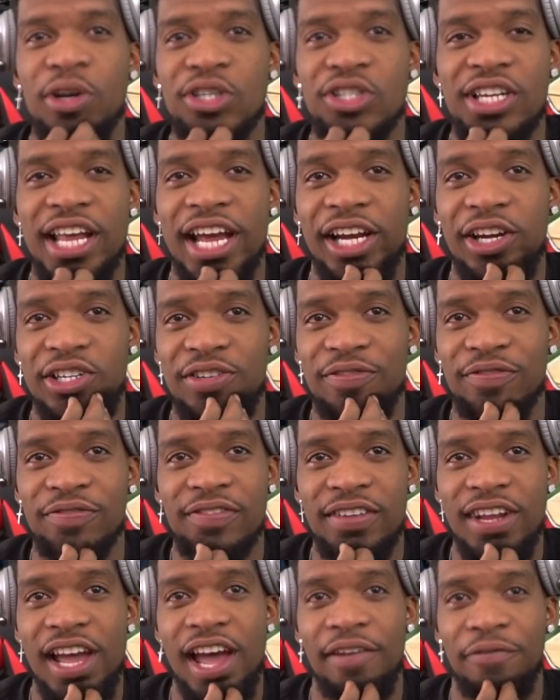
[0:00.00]
person that could
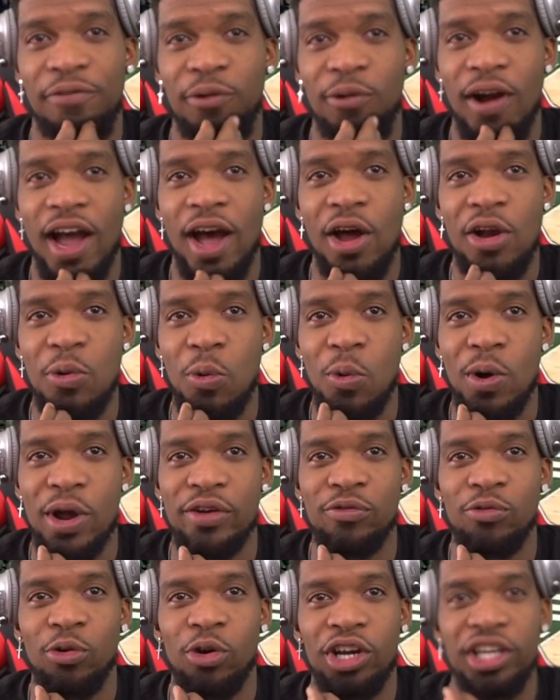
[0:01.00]
F around and
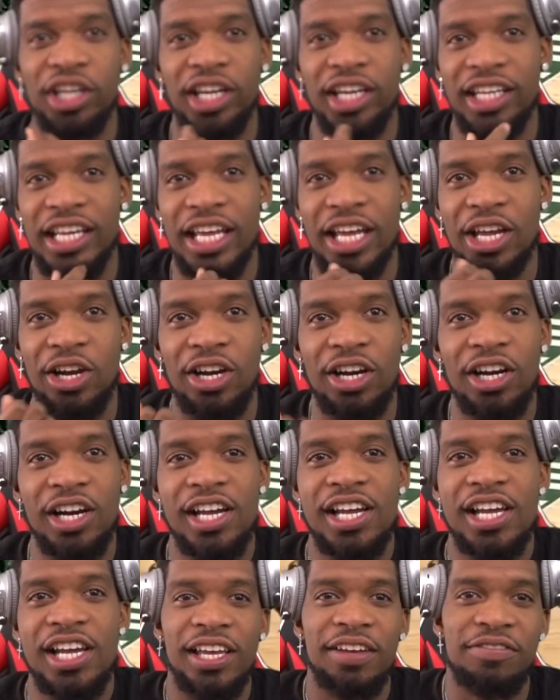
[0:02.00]
win Rookie of the Year.
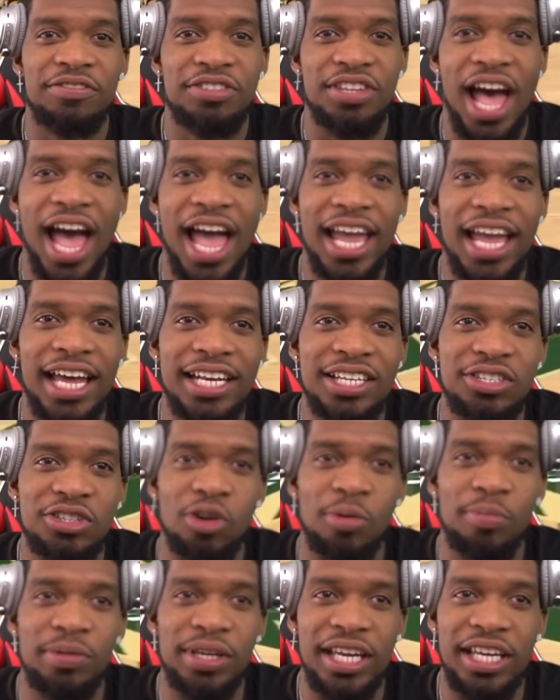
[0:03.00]
If Zion is
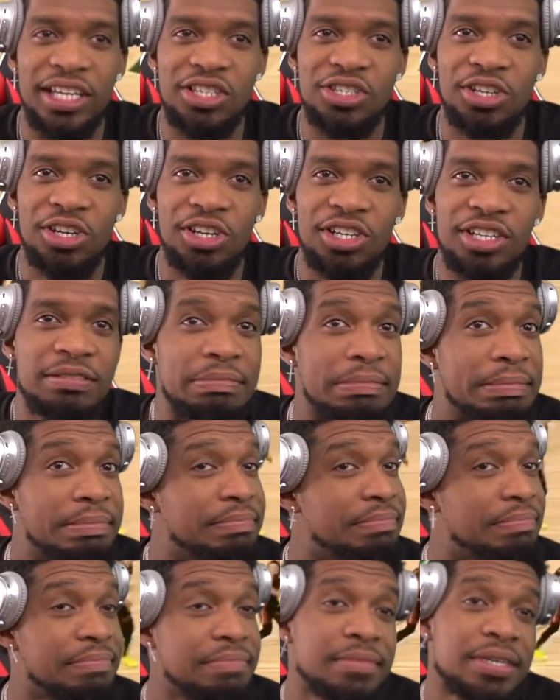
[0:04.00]
going to be injured,
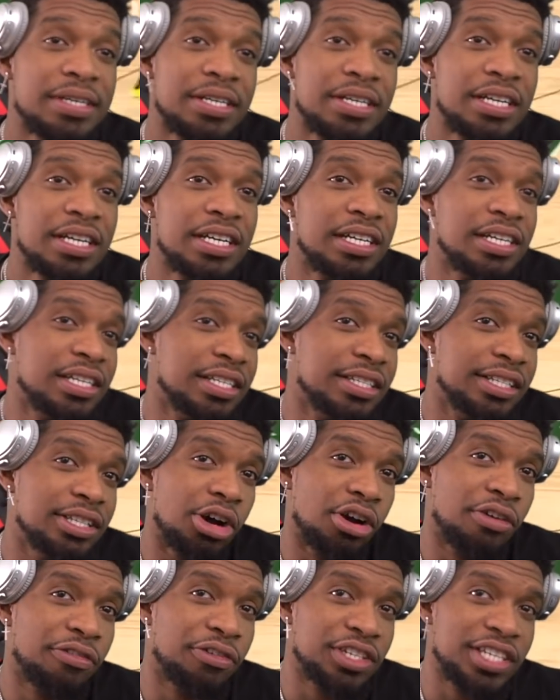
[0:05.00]

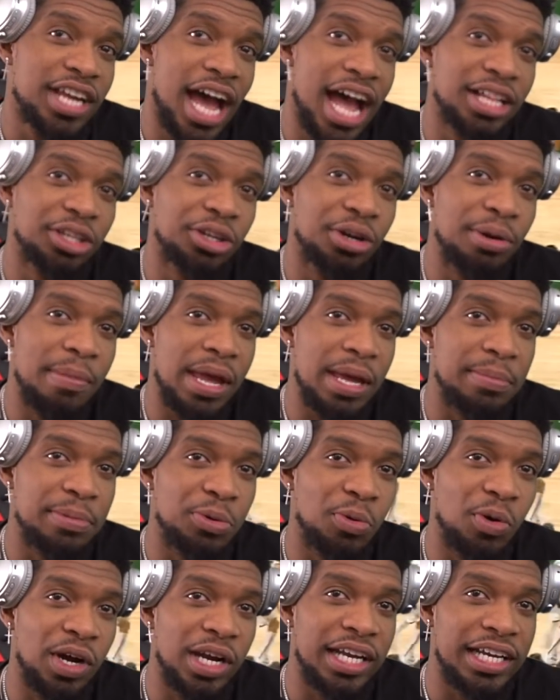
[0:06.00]
look for Tyler to
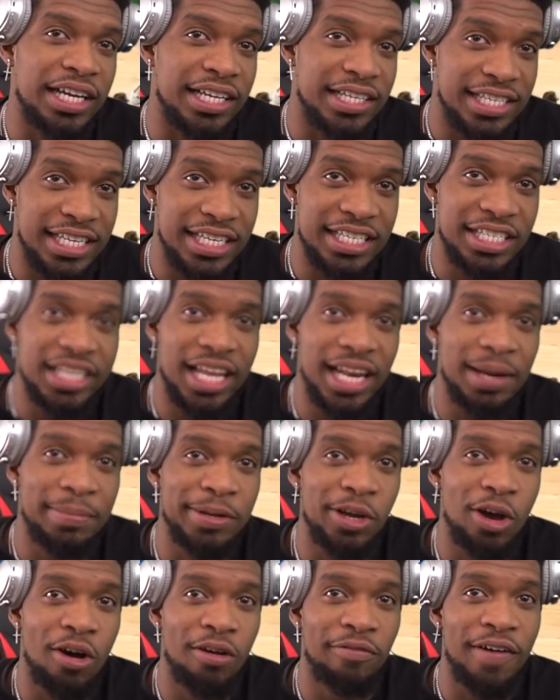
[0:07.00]
maybe win it because he's going to
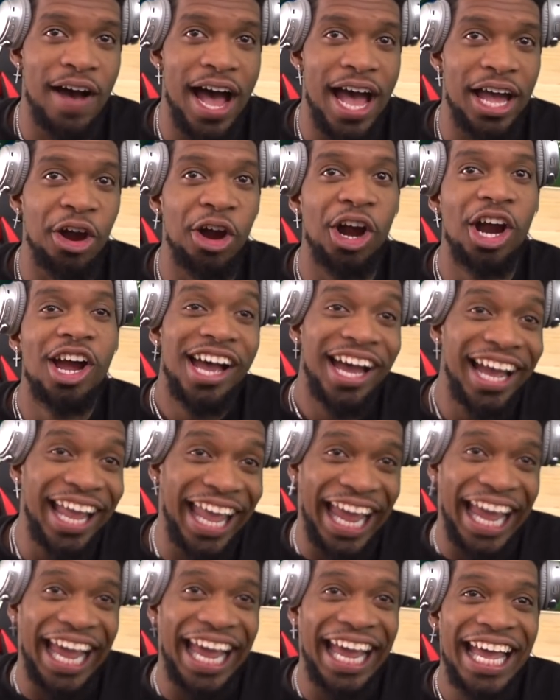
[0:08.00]
be on fire.
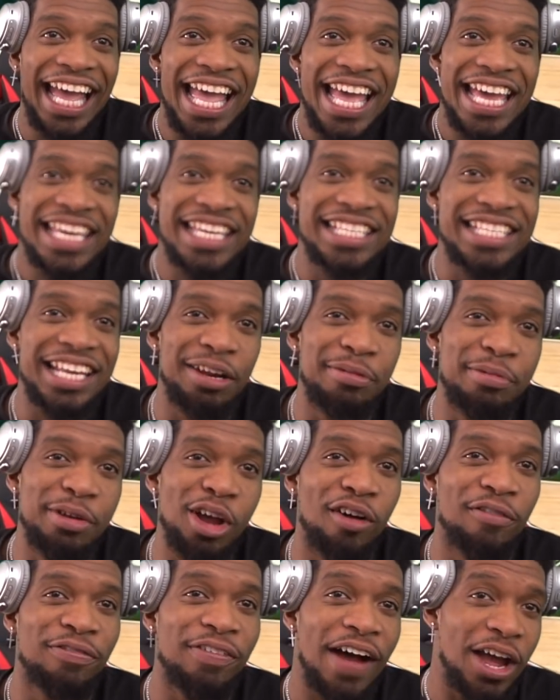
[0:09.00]
He's going to
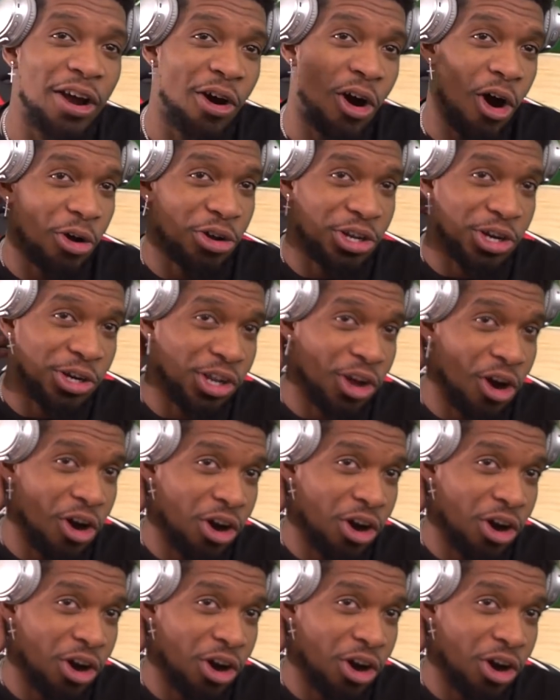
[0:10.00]
be on fire all year